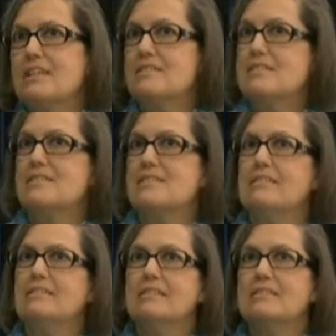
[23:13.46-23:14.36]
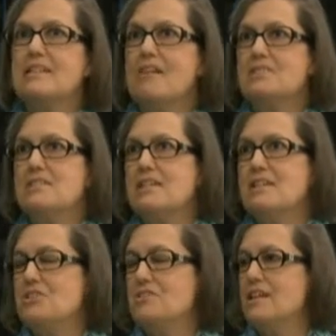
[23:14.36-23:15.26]
kids in Southeast
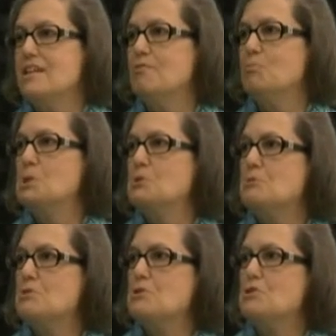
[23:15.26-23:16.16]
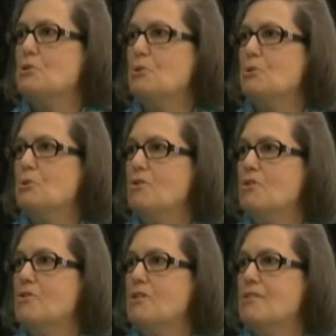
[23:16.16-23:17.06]
Asia that I give balloons to
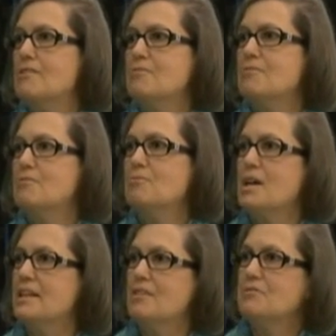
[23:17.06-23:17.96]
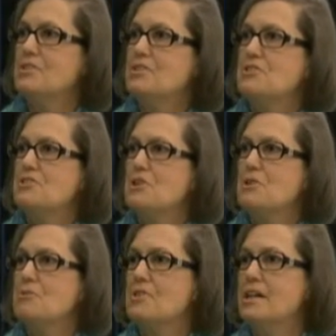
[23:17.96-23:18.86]
or whatever to
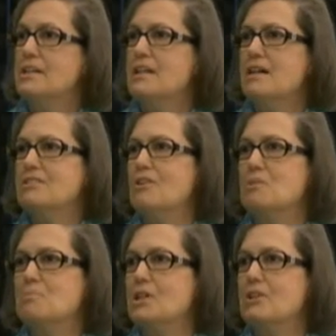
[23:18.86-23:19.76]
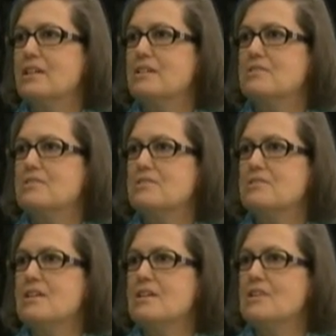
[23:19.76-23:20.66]
show that not all
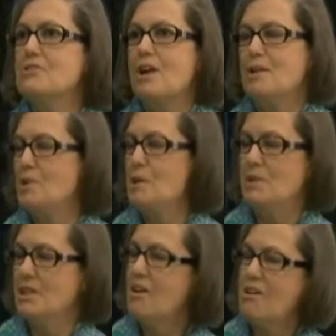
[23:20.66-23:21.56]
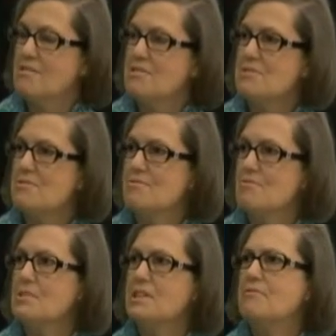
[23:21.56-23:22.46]
Americans drive great big cars
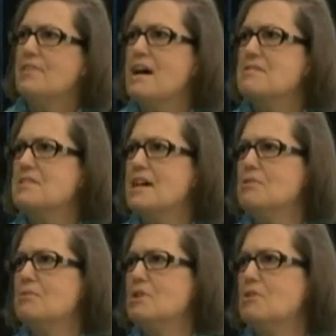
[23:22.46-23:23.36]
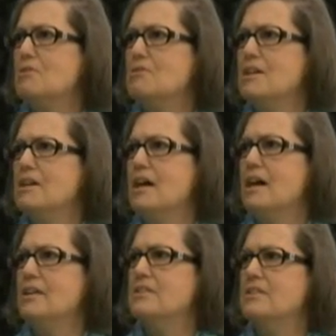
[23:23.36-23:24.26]
really fast down the road
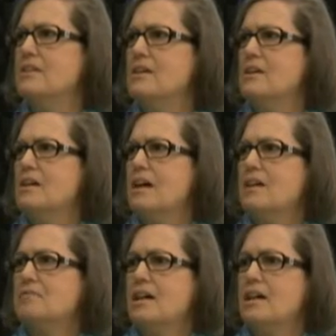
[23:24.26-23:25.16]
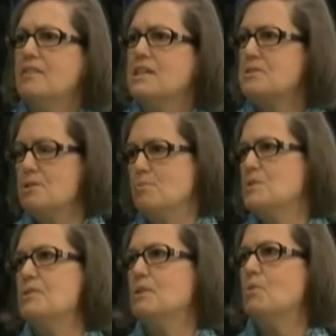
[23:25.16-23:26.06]
and have to have ice
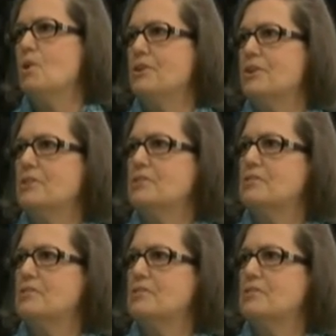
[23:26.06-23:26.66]
cubes in their water.